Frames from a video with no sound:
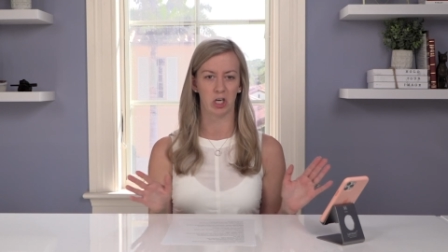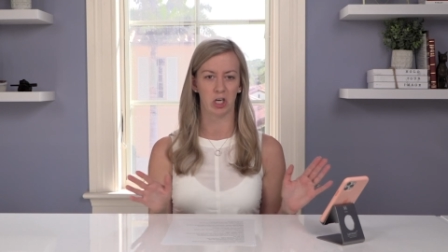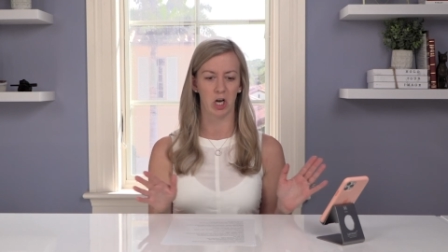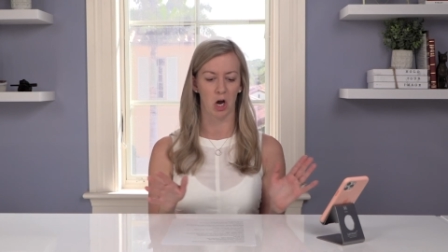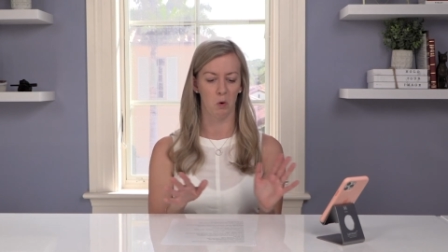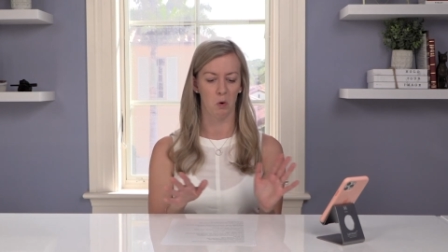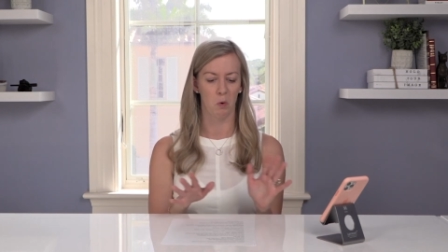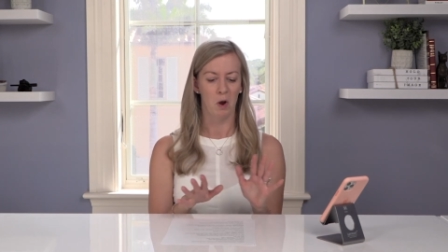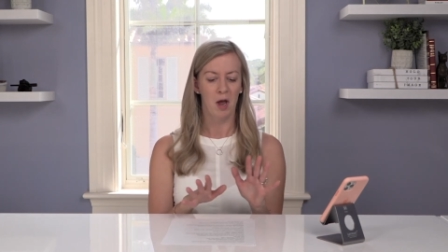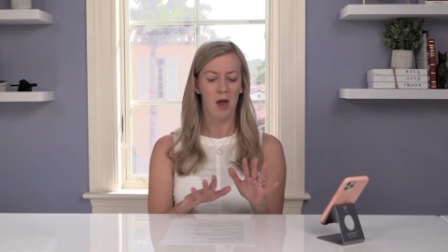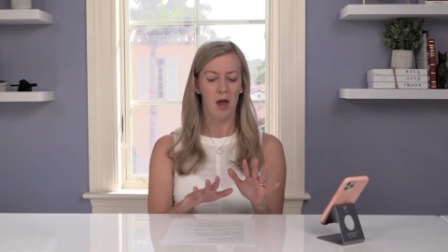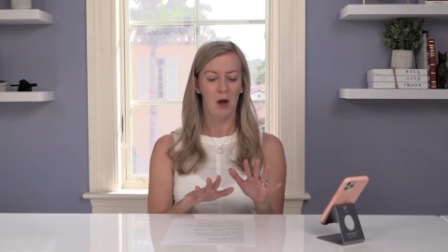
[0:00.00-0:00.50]
You
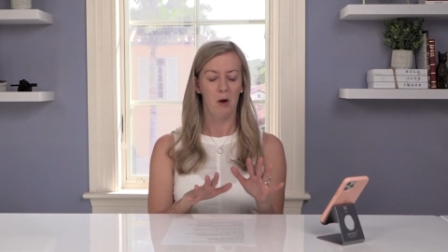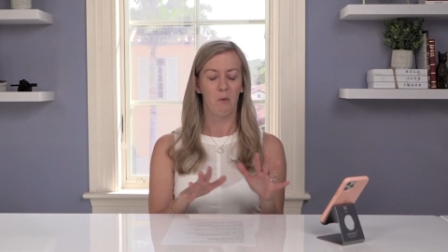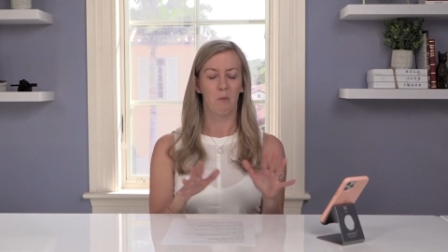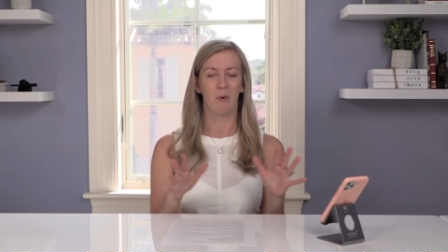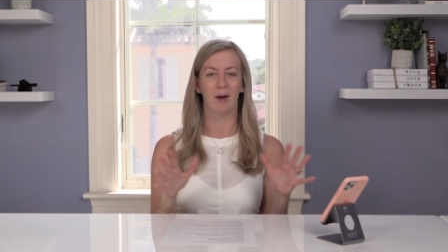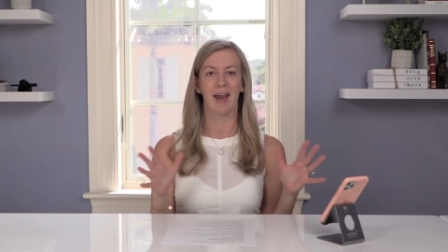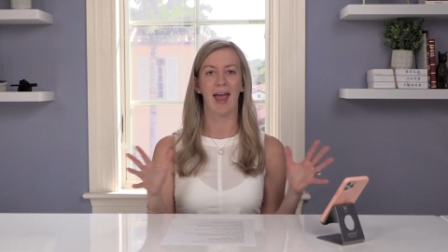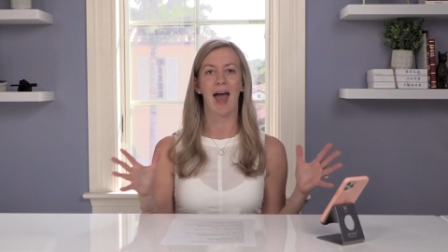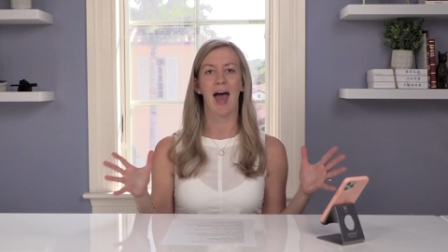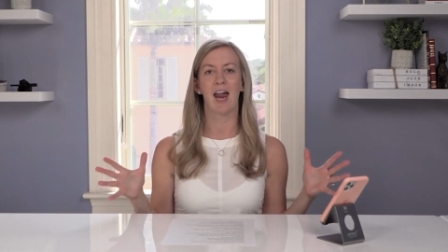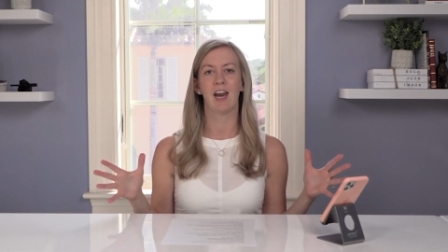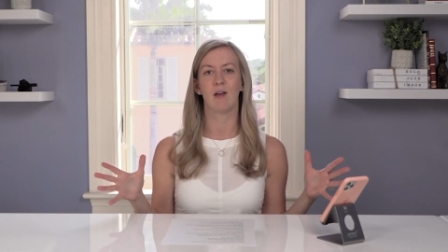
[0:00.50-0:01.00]
know,
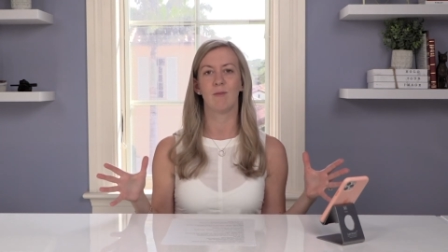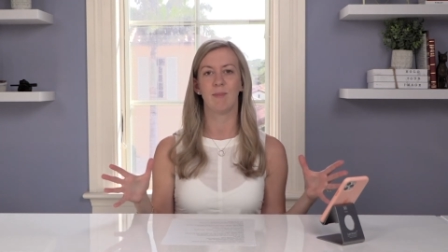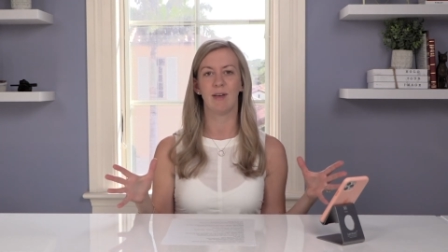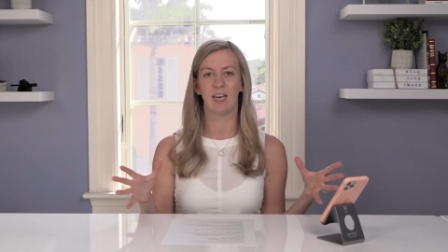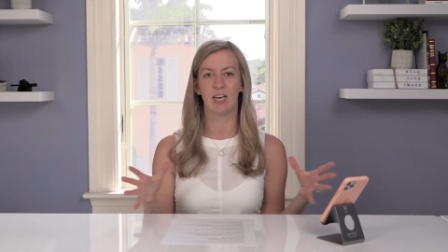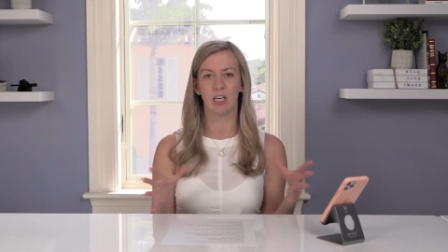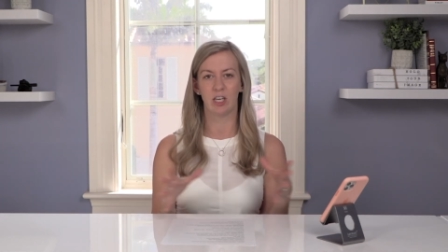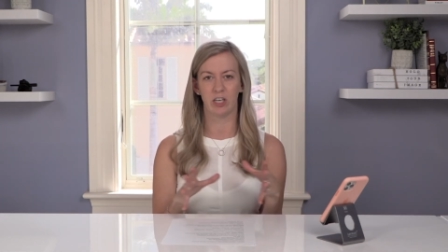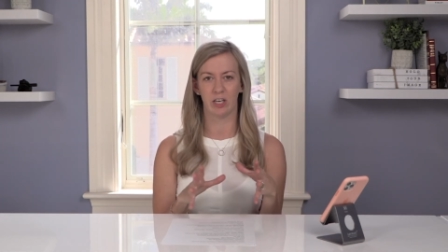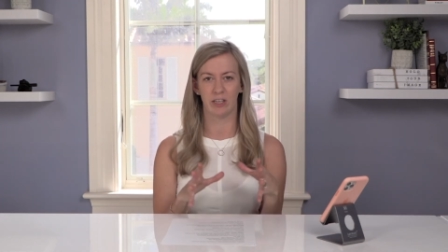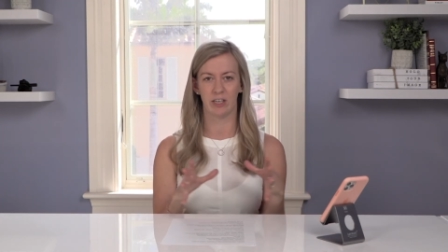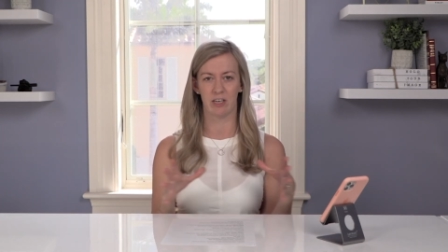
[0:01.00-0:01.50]
we had him
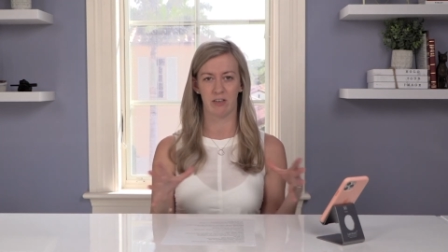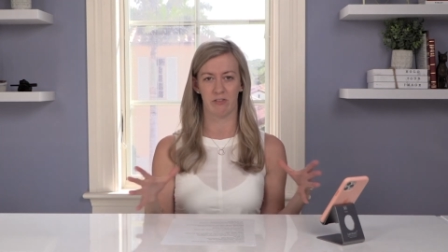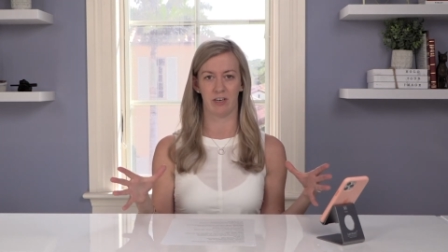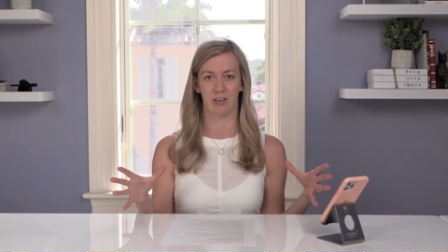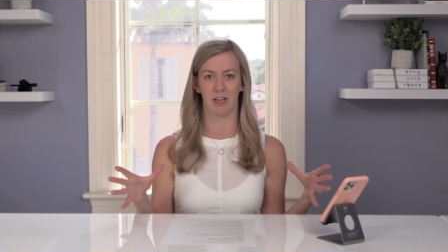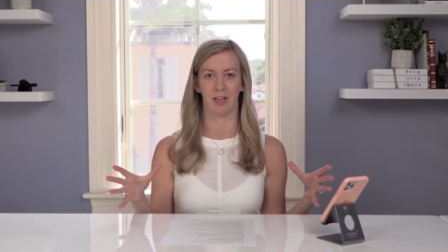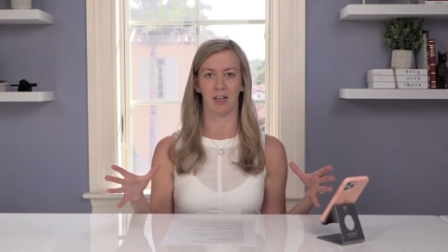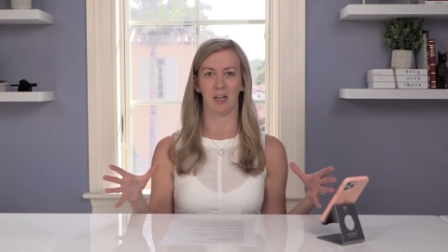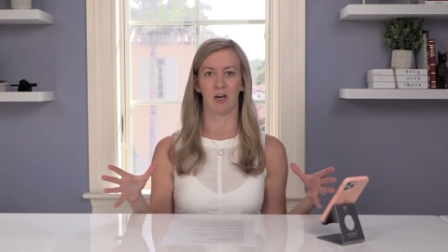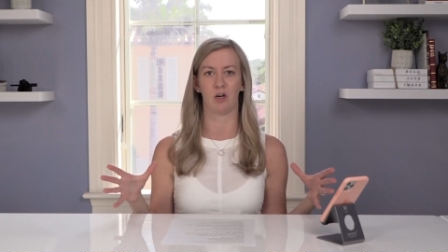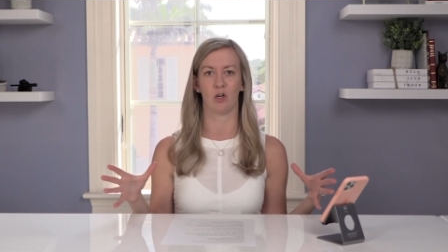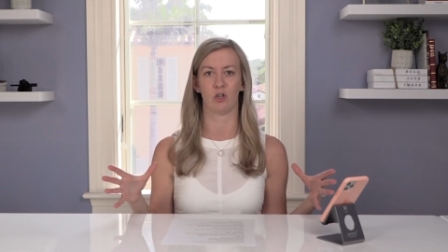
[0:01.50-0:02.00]
in just
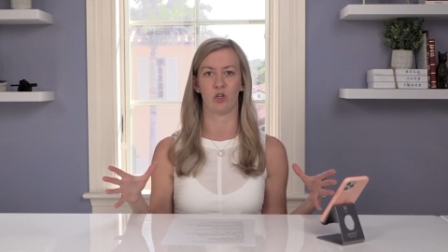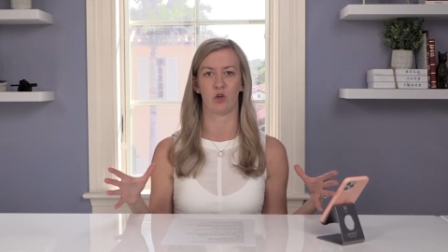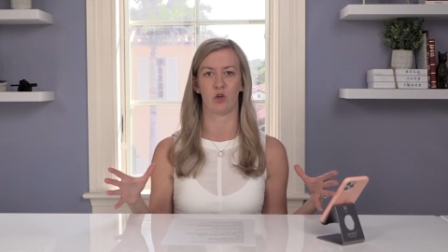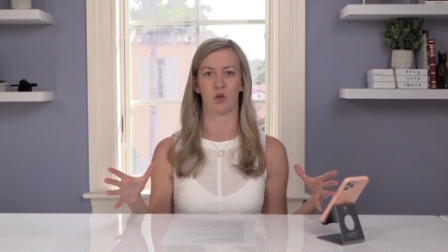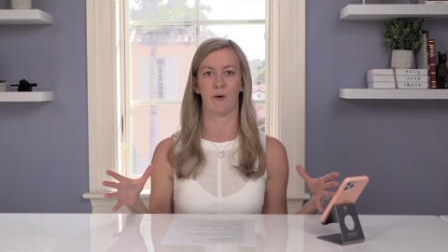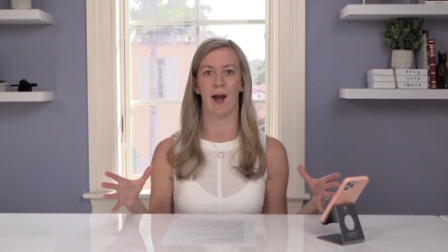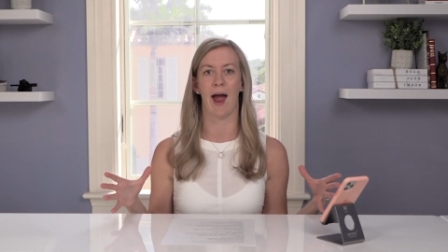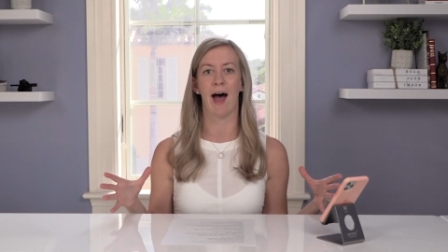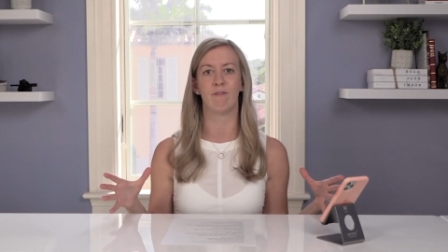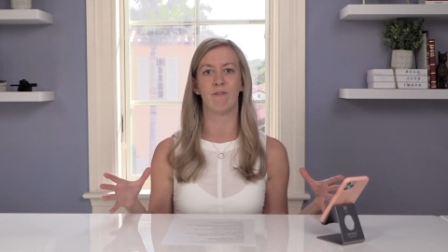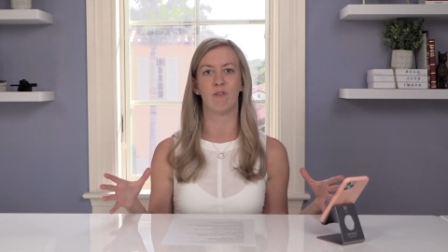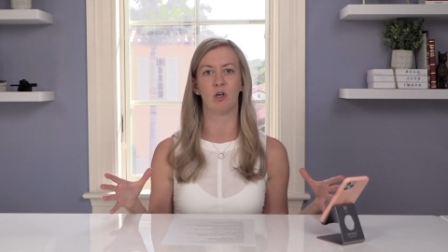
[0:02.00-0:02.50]
a little
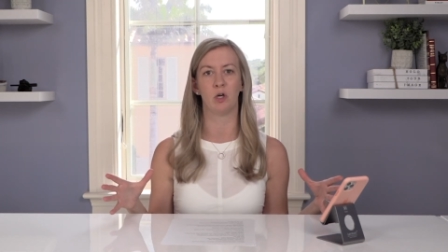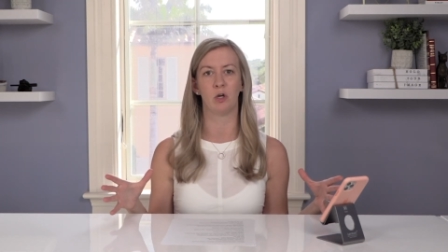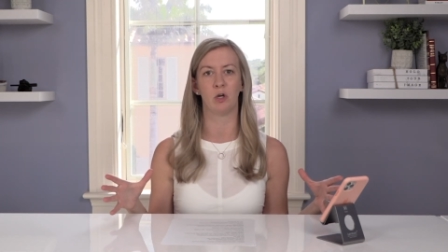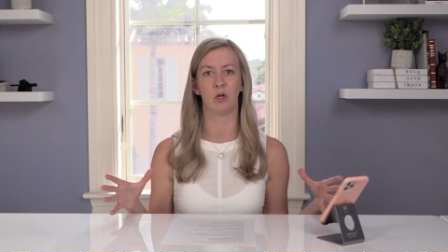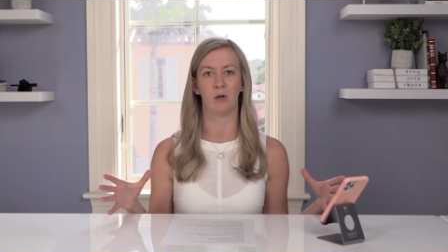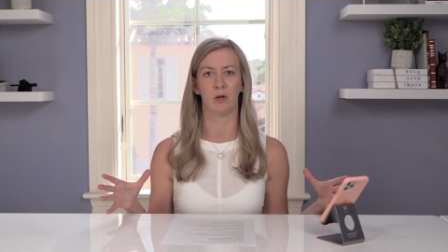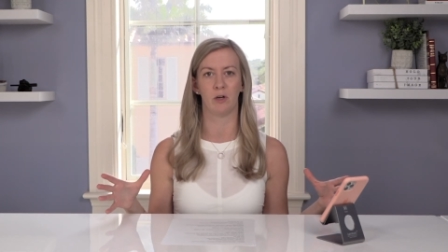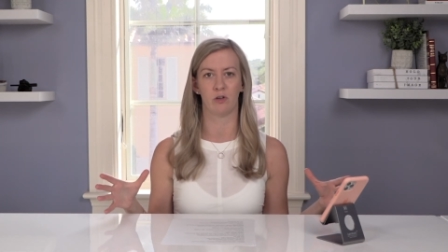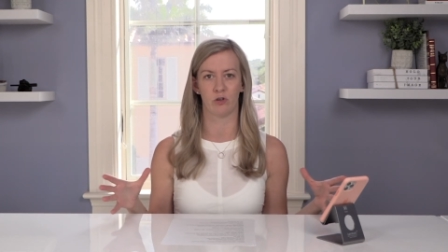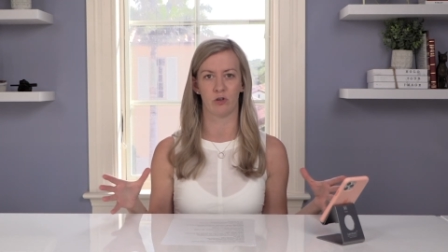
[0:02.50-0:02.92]
travel,